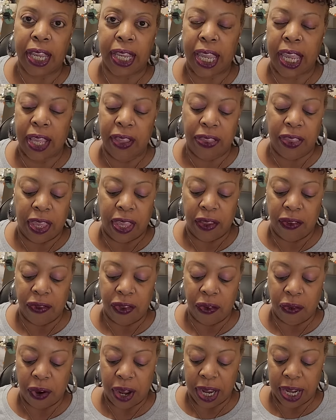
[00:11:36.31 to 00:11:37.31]
I can't think of
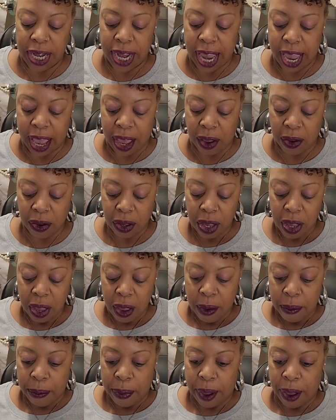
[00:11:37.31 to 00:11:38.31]
it right now,
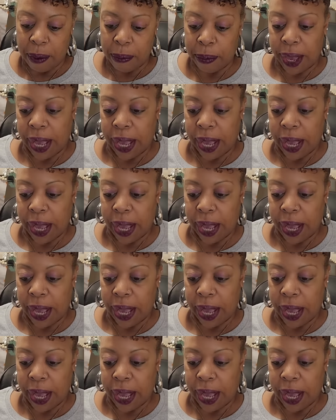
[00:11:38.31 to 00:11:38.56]
but